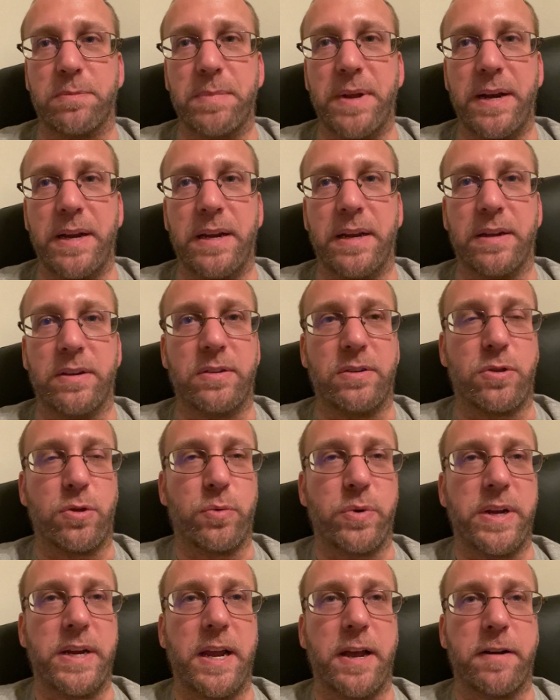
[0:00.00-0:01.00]
many as
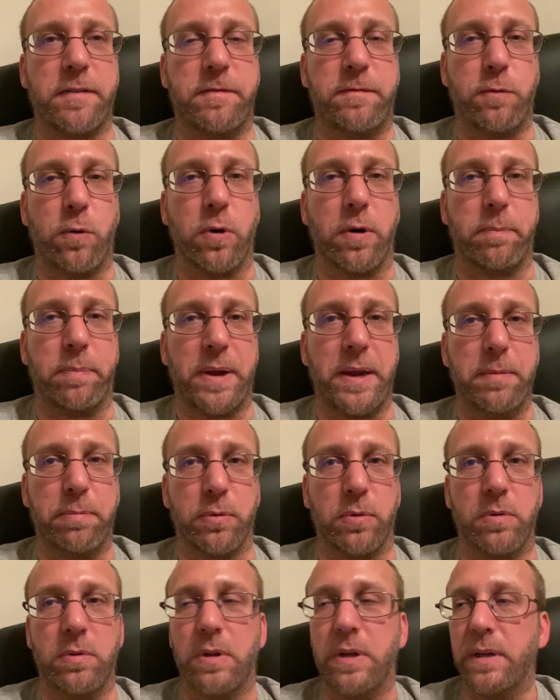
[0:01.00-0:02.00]
3 out of 4
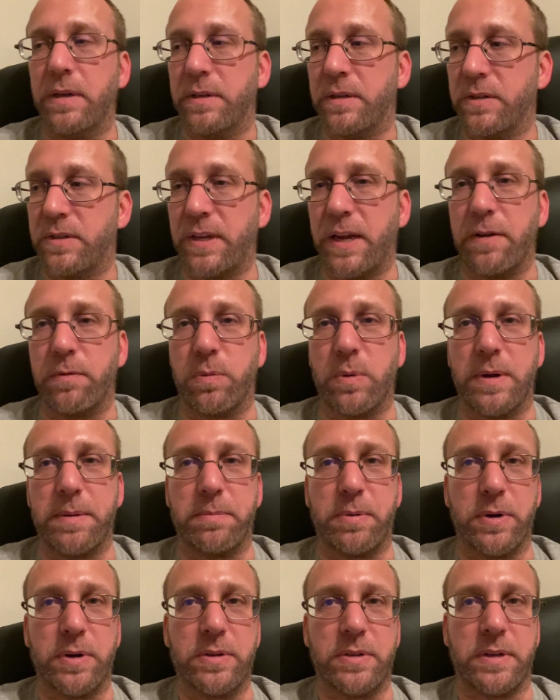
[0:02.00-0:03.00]
people to save one
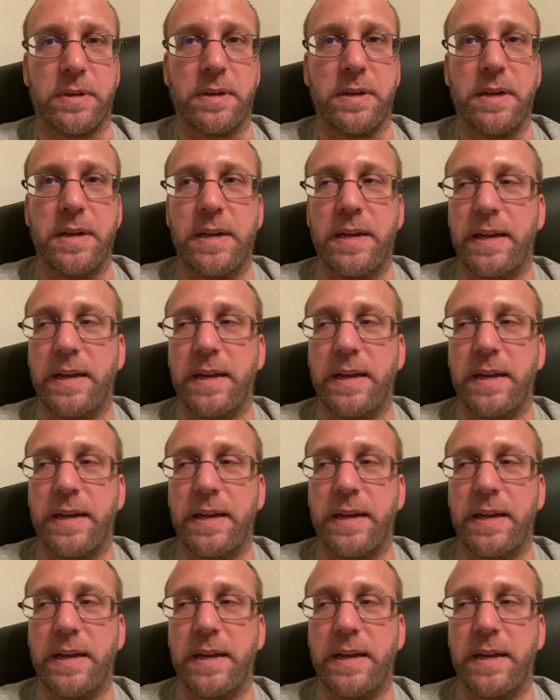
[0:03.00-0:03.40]
person.